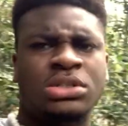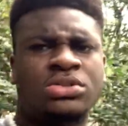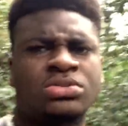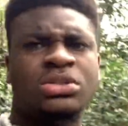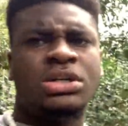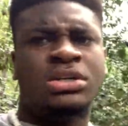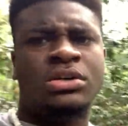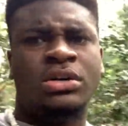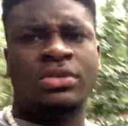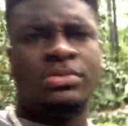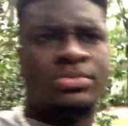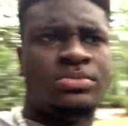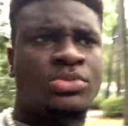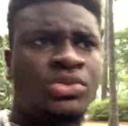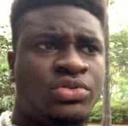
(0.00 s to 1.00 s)
also got um
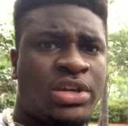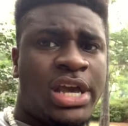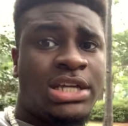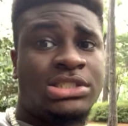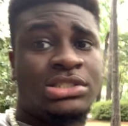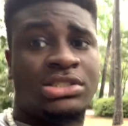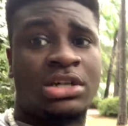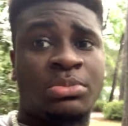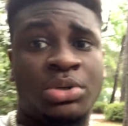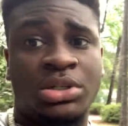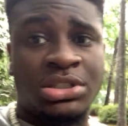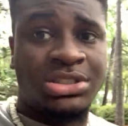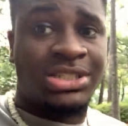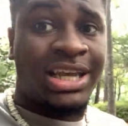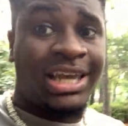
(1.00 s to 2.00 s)
more reactions coming
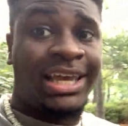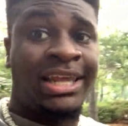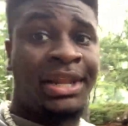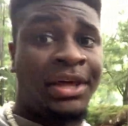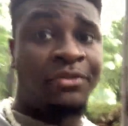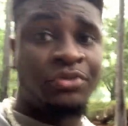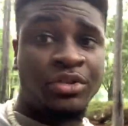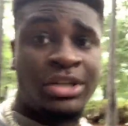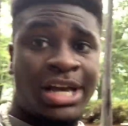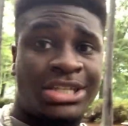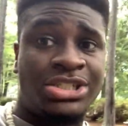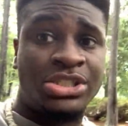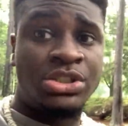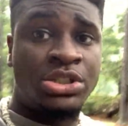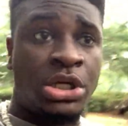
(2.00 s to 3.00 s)
because that N F
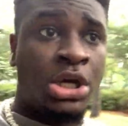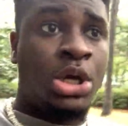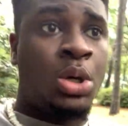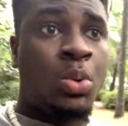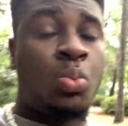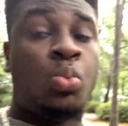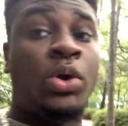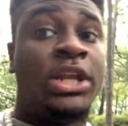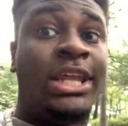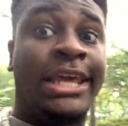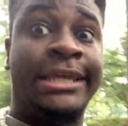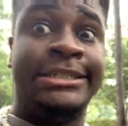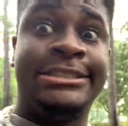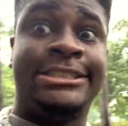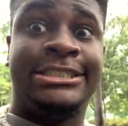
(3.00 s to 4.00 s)
reaction went
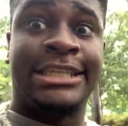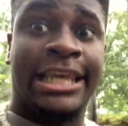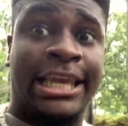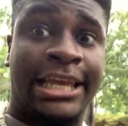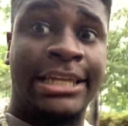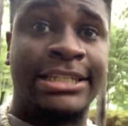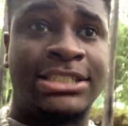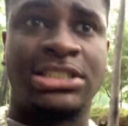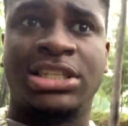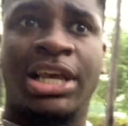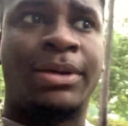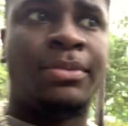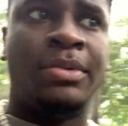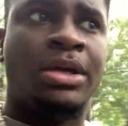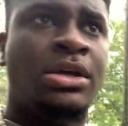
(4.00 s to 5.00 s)
insane. It's like,
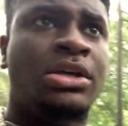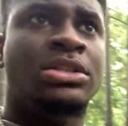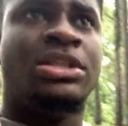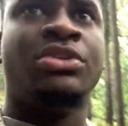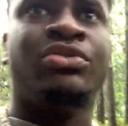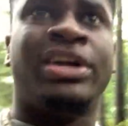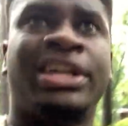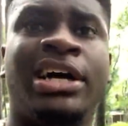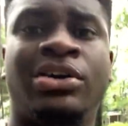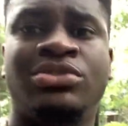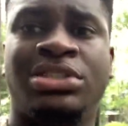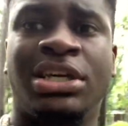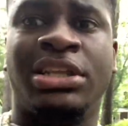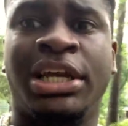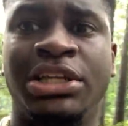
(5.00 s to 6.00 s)
I think right now
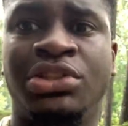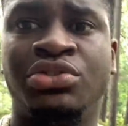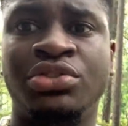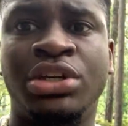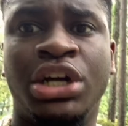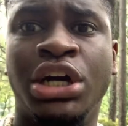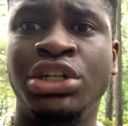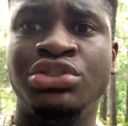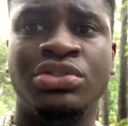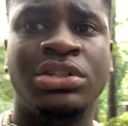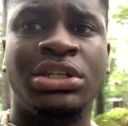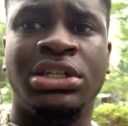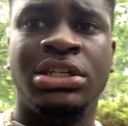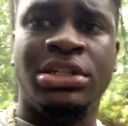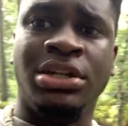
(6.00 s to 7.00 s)
it's at like three hundred
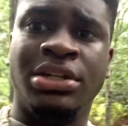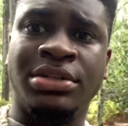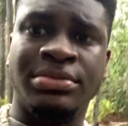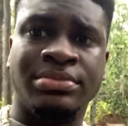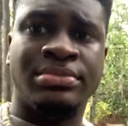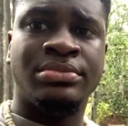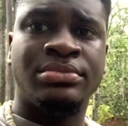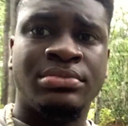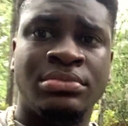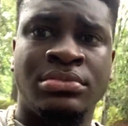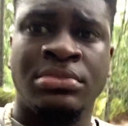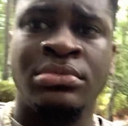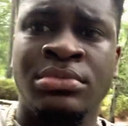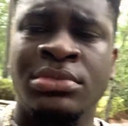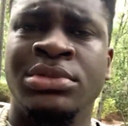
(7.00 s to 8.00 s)
and,
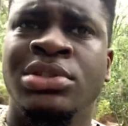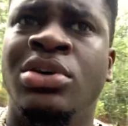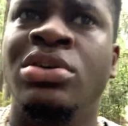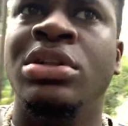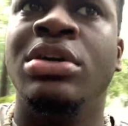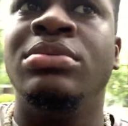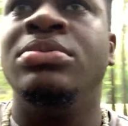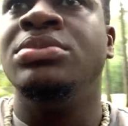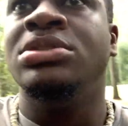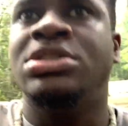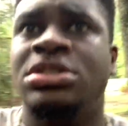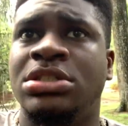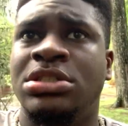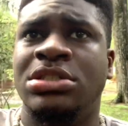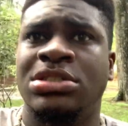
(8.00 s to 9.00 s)
hold up, let me
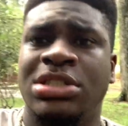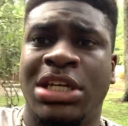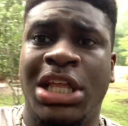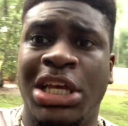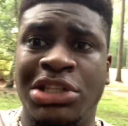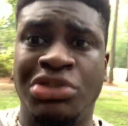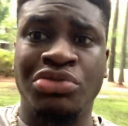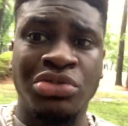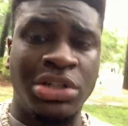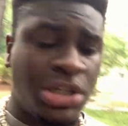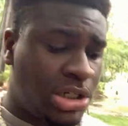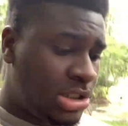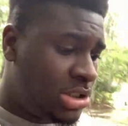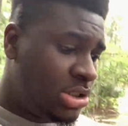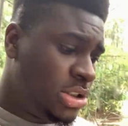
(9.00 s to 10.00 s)
see. It's at like three
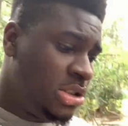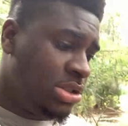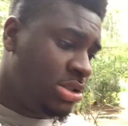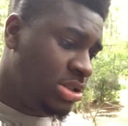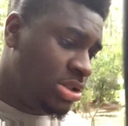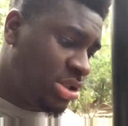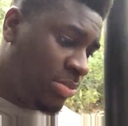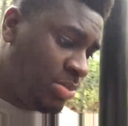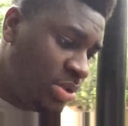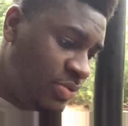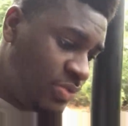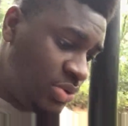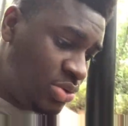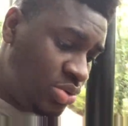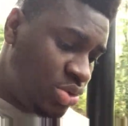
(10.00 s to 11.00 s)
hundred and something
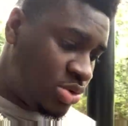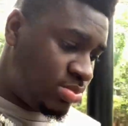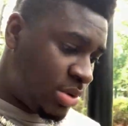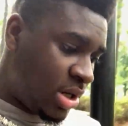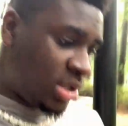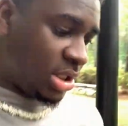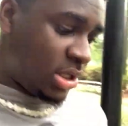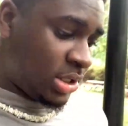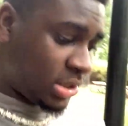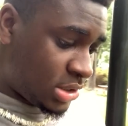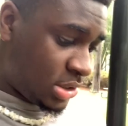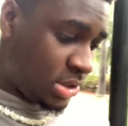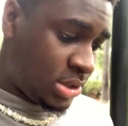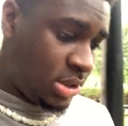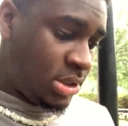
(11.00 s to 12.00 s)
views, bro. Like,
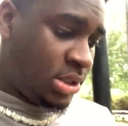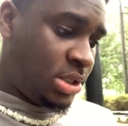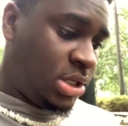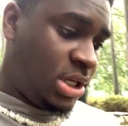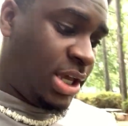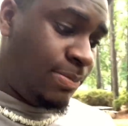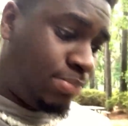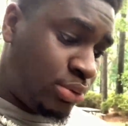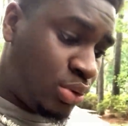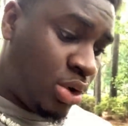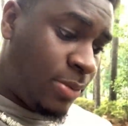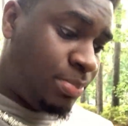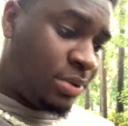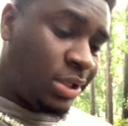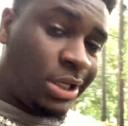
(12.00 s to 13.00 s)
it blew
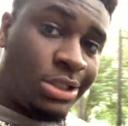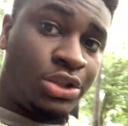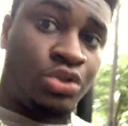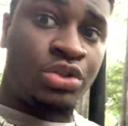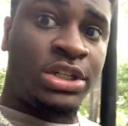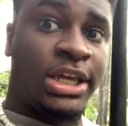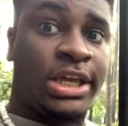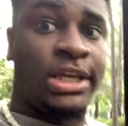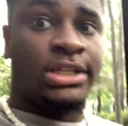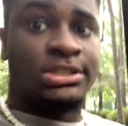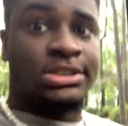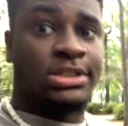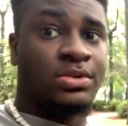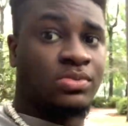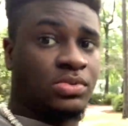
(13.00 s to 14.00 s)
up in like three days
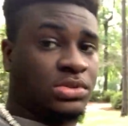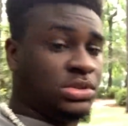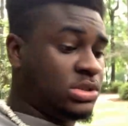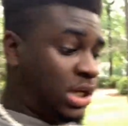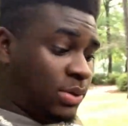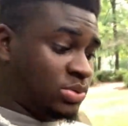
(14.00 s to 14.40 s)
and I was, I